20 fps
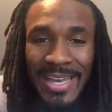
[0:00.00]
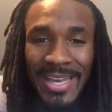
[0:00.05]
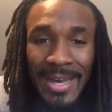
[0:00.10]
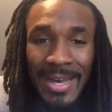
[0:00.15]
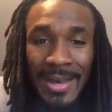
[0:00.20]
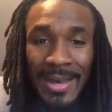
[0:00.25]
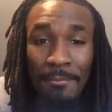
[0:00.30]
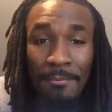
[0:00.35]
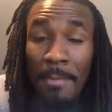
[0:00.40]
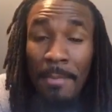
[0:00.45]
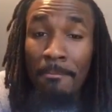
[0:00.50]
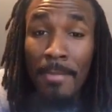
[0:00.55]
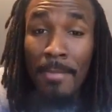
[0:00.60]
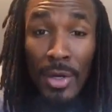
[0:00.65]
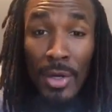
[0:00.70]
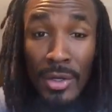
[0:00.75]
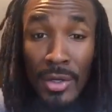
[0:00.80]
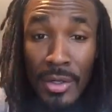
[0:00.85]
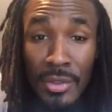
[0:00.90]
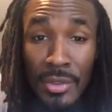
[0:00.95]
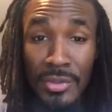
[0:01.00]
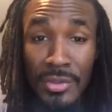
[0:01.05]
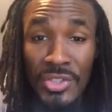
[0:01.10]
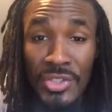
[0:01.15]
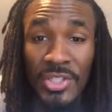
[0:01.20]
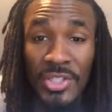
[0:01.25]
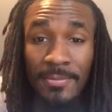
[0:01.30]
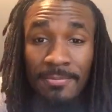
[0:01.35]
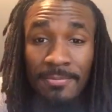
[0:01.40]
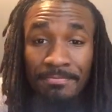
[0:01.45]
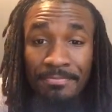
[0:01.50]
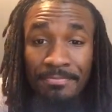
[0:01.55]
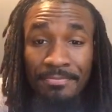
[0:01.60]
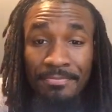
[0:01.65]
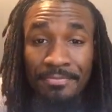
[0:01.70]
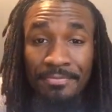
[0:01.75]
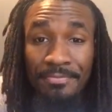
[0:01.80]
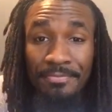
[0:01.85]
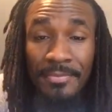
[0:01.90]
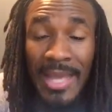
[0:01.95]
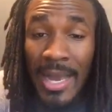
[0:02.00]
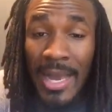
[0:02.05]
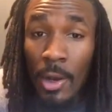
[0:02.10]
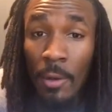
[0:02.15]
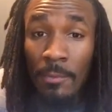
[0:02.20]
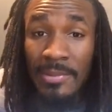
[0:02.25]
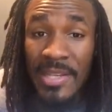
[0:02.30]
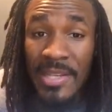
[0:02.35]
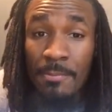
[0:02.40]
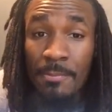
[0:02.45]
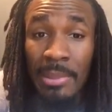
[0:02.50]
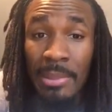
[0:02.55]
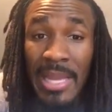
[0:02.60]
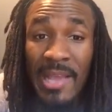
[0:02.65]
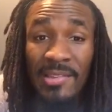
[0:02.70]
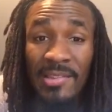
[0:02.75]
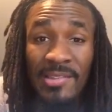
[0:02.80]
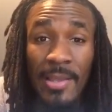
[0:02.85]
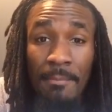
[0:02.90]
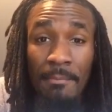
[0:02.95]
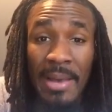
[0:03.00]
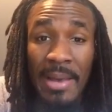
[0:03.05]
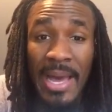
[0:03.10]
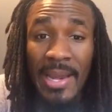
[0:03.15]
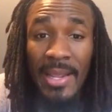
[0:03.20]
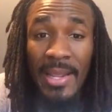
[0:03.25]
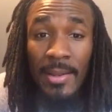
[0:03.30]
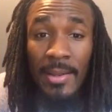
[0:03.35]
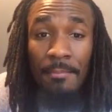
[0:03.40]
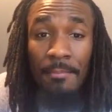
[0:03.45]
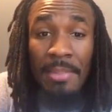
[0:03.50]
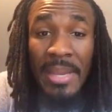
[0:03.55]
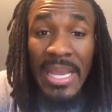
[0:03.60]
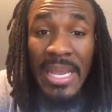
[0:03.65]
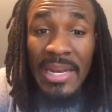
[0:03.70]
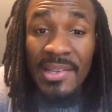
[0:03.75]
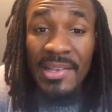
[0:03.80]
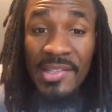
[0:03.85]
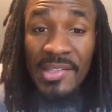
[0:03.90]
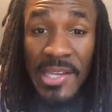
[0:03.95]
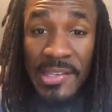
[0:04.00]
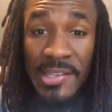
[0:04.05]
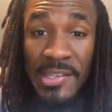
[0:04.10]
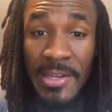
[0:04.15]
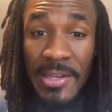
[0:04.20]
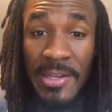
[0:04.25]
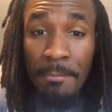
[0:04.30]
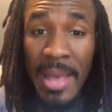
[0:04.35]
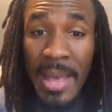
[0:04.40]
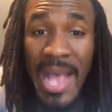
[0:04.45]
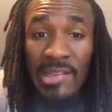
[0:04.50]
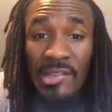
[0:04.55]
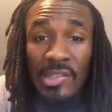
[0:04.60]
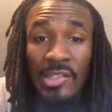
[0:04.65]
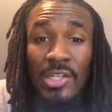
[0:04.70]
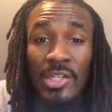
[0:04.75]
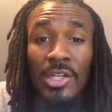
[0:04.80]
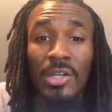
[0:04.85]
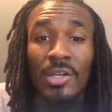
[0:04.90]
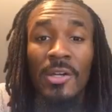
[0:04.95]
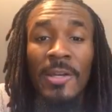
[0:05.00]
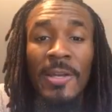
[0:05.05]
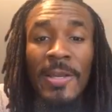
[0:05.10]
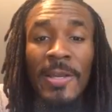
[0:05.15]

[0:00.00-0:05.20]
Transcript: Um, merge. I hope this blessed somebody. Be an assistant pastor.